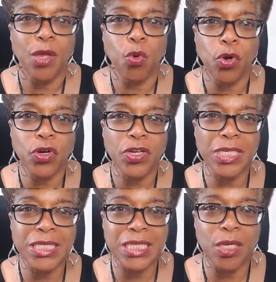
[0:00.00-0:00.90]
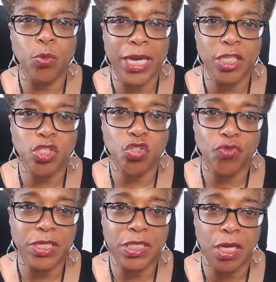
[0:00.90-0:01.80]
In order to see where
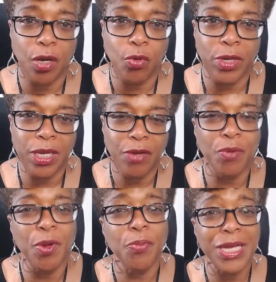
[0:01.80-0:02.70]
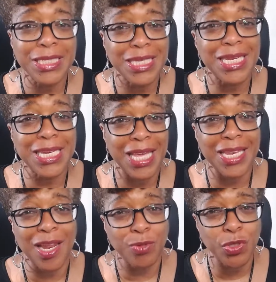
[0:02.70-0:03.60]
interest rates are going, remember I said
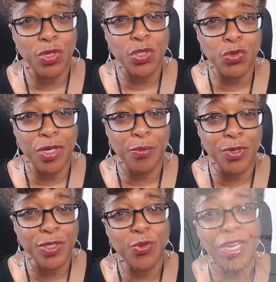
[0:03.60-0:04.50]
again that I was going to do numbers,